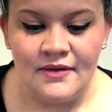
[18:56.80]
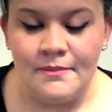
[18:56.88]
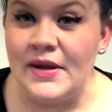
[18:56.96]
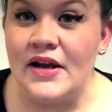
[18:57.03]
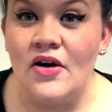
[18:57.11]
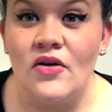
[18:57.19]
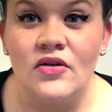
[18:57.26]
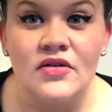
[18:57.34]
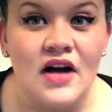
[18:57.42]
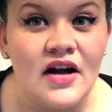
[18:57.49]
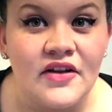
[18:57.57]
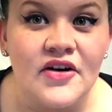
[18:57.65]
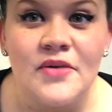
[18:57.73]
big old
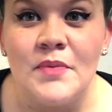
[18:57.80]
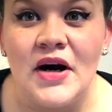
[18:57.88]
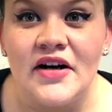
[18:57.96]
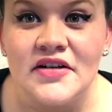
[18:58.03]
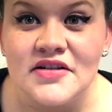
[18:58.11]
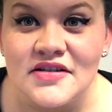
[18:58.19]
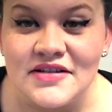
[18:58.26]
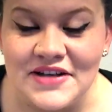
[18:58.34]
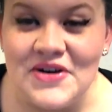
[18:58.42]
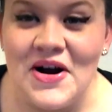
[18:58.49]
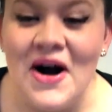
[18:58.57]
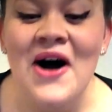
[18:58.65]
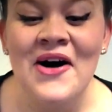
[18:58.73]
other parts, you
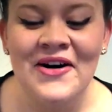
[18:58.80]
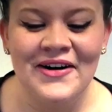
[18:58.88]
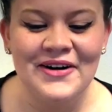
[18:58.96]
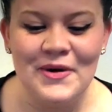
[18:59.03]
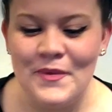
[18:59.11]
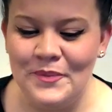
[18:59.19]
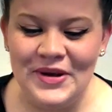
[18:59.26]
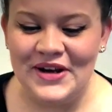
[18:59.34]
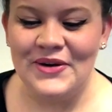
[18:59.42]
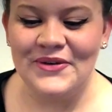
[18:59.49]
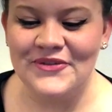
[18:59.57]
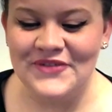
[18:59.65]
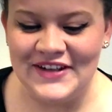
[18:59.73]
know, big
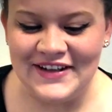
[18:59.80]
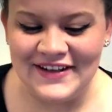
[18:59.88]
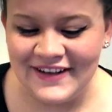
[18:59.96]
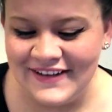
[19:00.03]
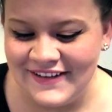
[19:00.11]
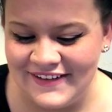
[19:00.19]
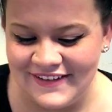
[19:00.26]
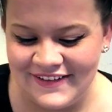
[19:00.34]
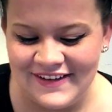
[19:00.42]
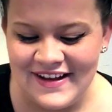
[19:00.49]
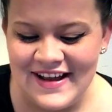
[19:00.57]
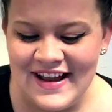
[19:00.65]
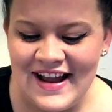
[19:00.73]
old feet.
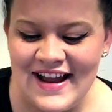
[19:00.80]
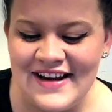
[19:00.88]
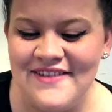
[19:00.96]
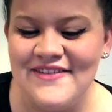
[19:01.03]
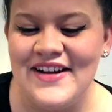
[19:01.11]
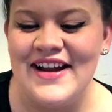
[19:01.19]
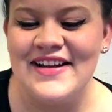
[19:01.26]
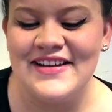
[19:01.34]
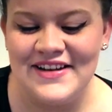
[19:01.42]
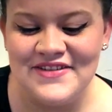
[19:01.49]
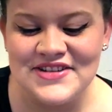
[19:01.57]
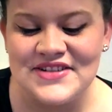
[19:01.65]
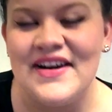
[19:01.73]
Anyway,
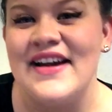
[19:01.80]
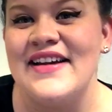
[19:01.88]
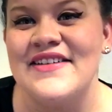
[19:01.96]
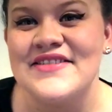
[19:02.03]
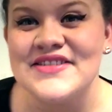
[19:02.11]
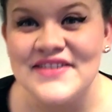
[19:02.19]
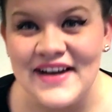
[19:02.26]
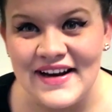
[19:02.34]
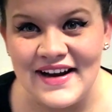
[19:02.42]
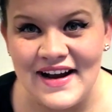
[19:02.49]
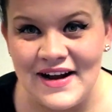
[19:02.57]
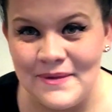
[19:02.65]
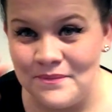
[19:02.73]
he was great. He was great.
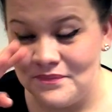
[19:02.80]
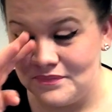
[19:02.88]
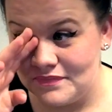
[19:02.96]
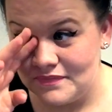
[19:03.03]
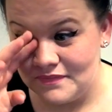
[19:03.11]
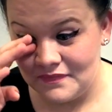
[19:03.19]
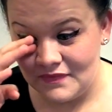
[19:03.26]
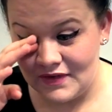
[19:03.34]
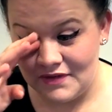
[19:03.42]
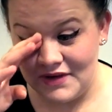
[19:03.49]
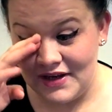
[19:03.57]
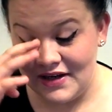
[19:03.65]
We